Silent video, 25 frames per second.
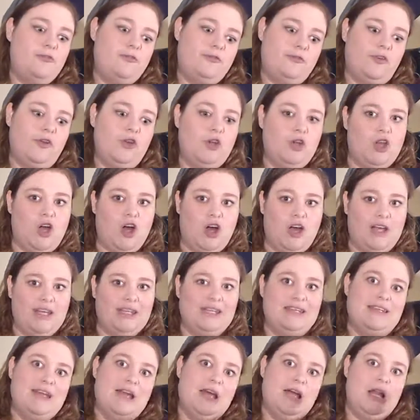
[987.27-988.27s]

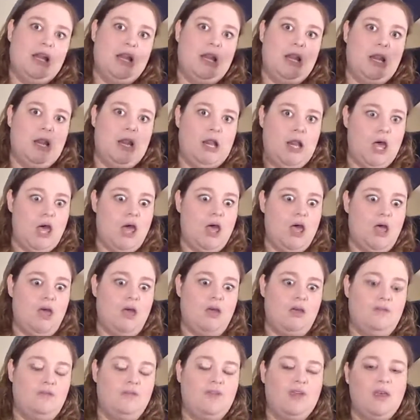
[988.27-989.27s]
full-on
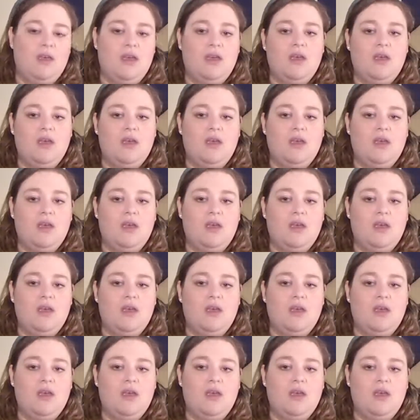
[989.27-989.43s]
love,